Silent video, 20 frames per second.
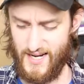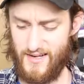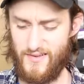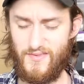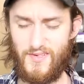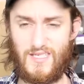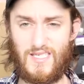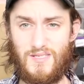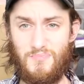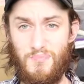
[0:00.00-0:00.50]

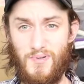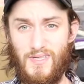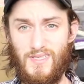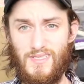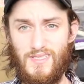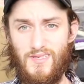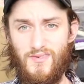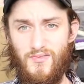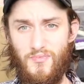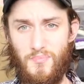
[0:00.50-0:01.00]
of
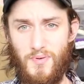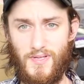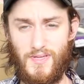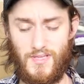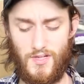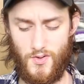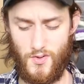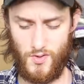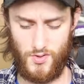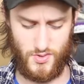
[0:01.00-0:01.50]
expensive, but
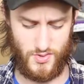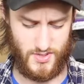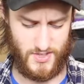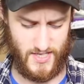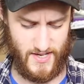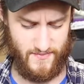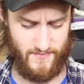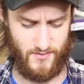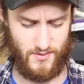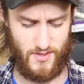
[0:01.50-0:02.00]
they were
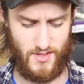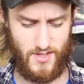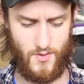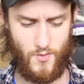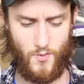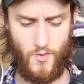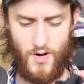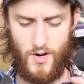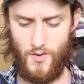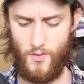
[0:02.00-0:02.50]
definitely
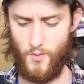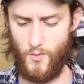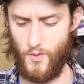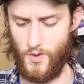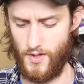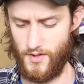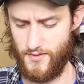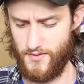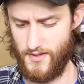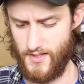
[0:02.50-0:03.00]
well
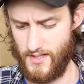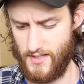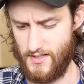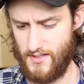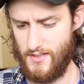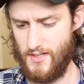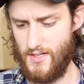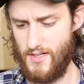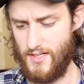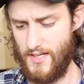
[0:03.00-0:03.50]
worth it.
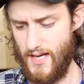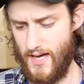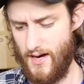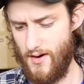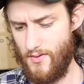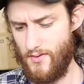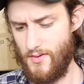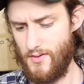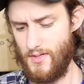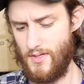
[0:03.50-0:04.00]

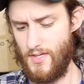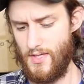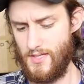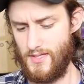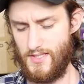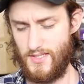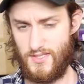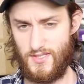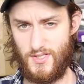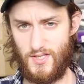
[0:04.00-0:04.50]
Now,
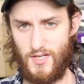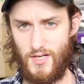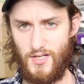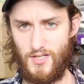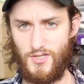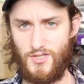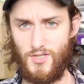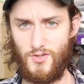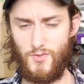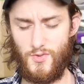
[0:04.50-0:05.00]
this
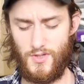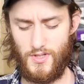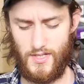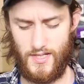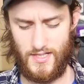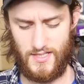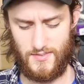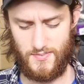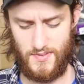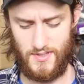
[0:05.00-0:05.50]
Goodwill
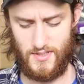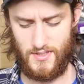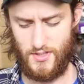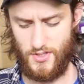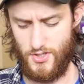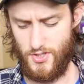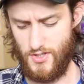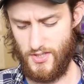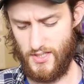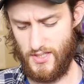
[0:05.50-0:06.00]
has been
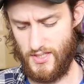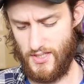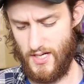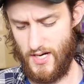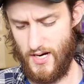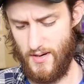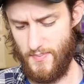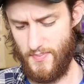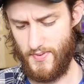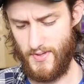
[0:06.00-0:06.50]
hooking it
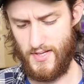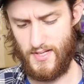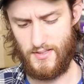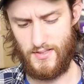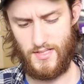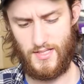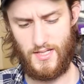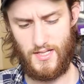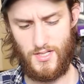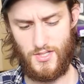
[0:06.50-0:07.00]
up
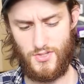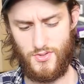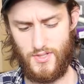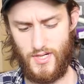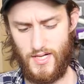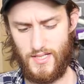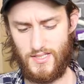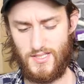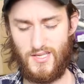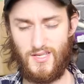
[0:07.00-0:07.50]
lately. You
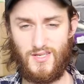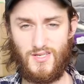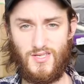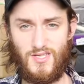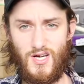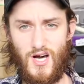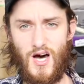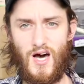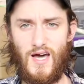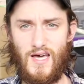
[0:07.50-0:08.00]
guys
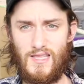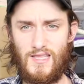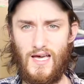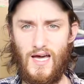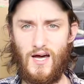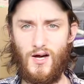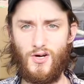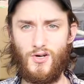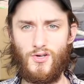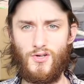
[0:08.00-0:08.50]
saw in
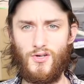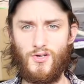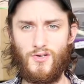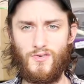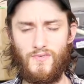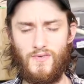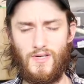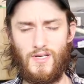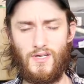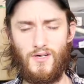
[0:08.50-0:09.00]
that earlier
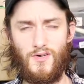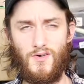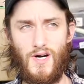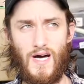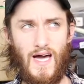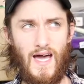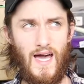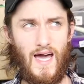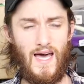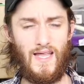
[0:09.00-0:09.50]
video,
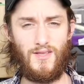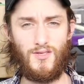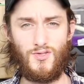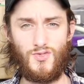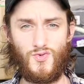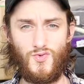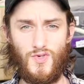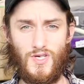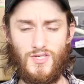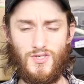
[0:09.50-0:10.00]
I had
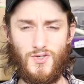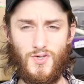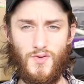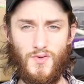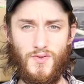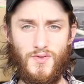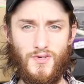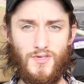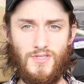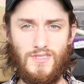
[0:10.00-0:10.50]
those Retro
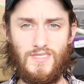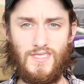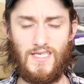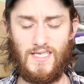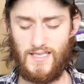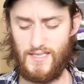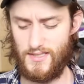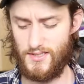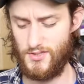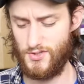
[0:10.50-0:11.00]

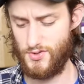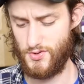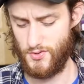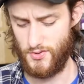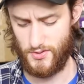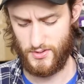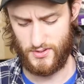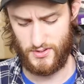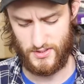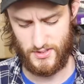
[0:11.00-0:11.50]
13
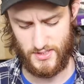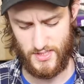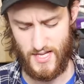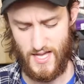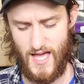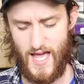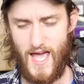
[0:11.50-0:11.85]
Jordans,